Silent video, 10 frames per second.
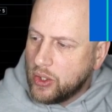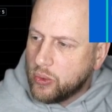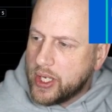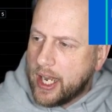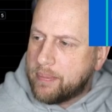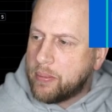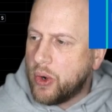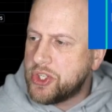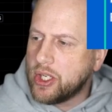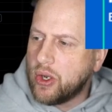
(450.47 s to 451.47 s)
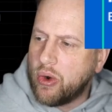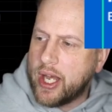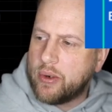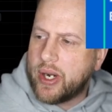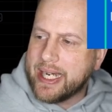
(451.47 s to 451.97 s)
we got a promotion going
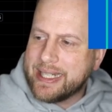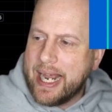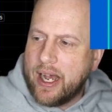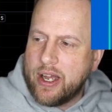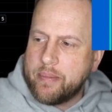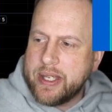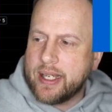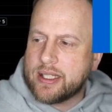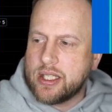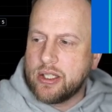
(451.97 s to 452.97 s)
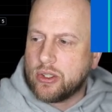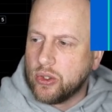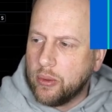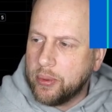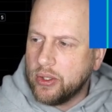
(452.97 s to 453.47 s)
on right now, MEXC
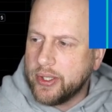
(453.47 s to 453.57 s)
Global.